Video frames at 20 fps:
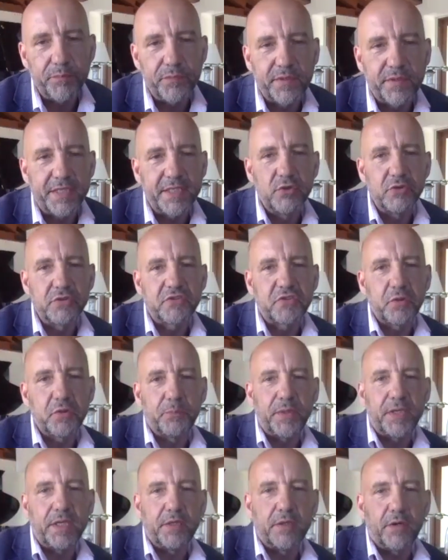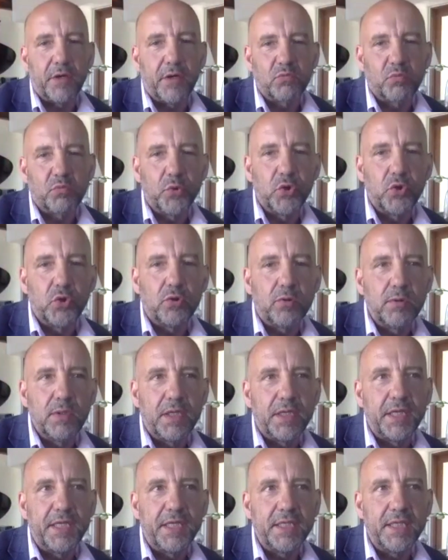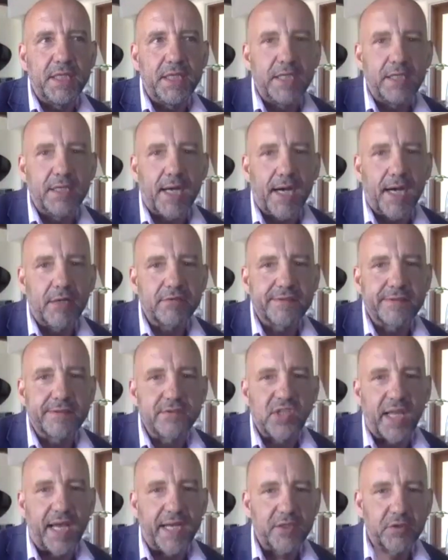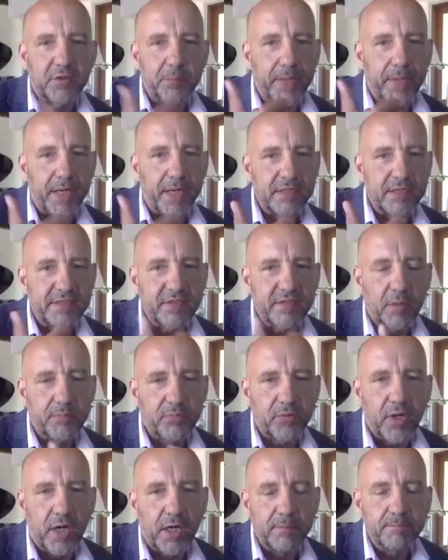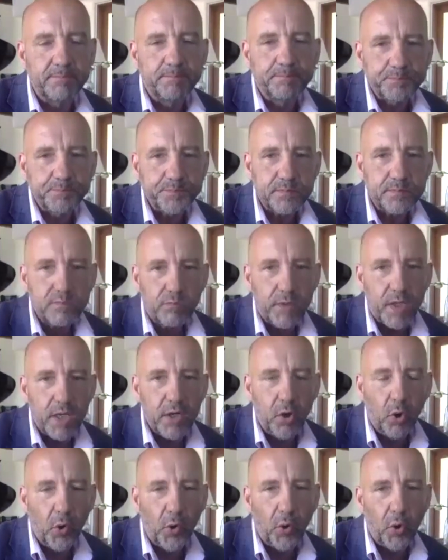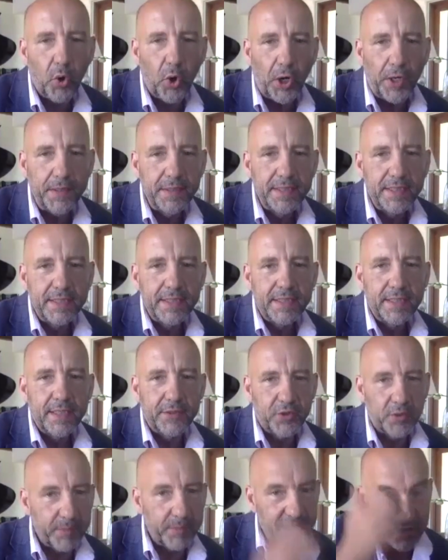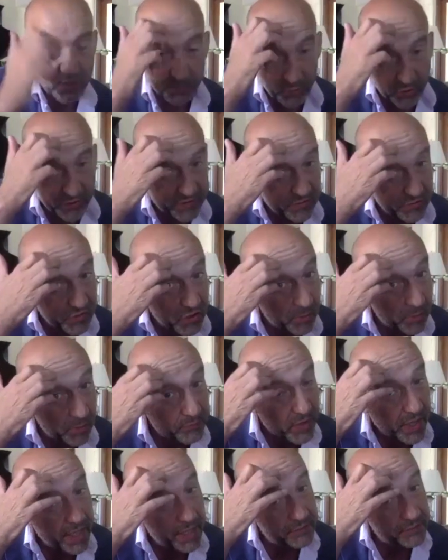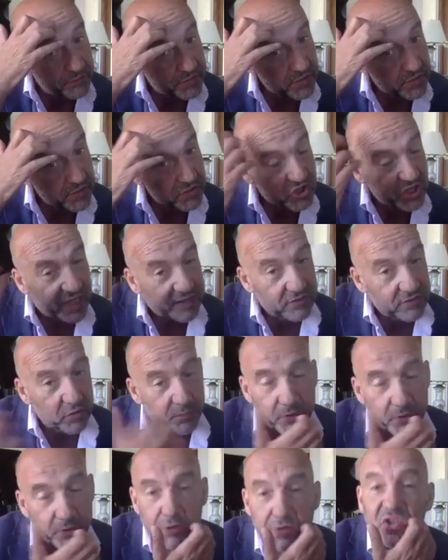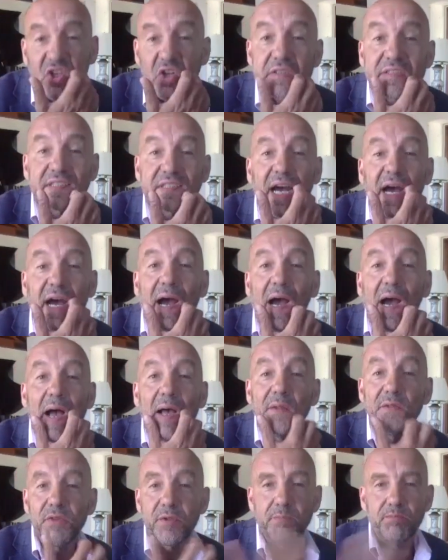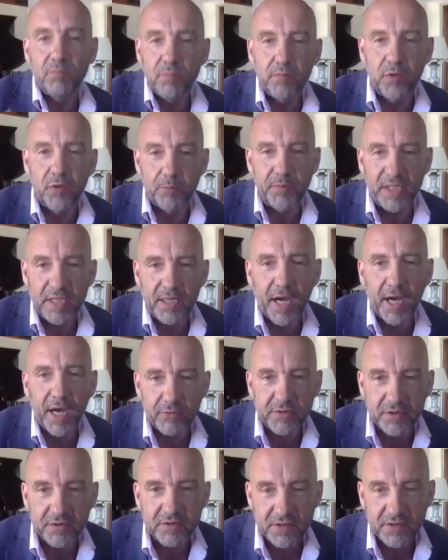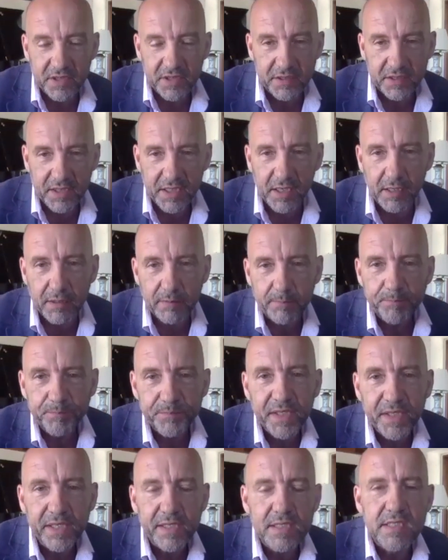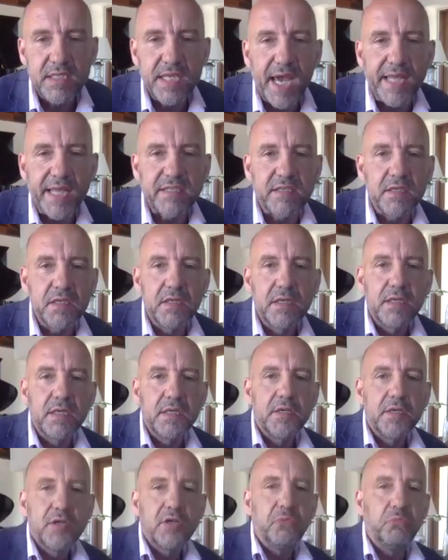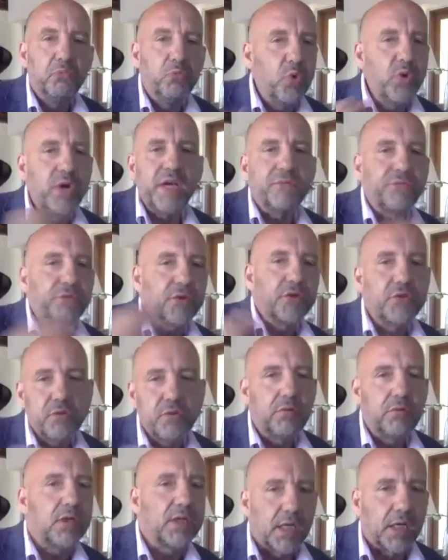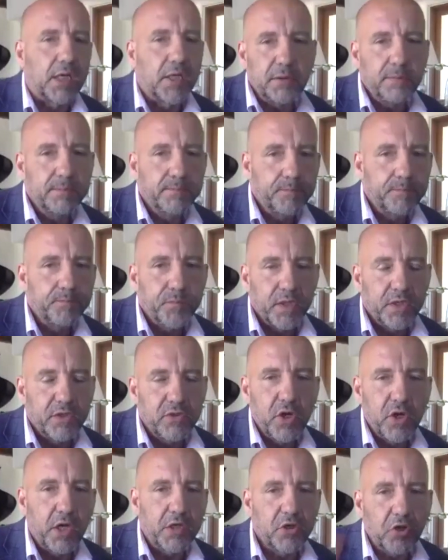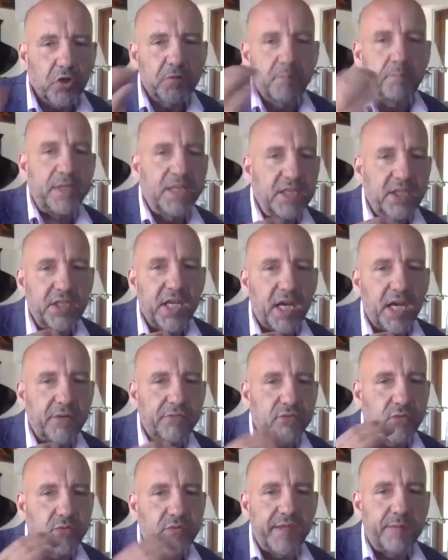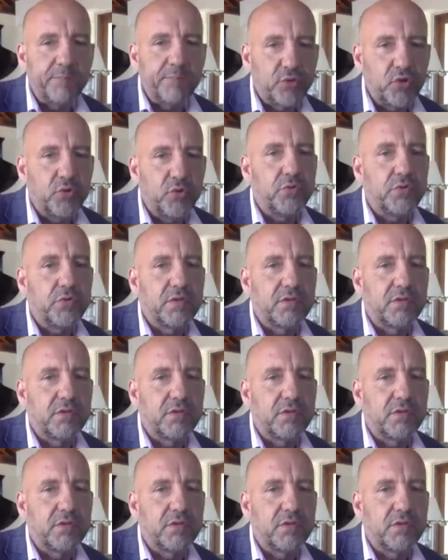There used to be a rule in houses like the Paris Opera, or the Metropolitan Opera, Wiener Staatsoper, Tosca, the big houses, here they are, that whoever you are not big enough to debut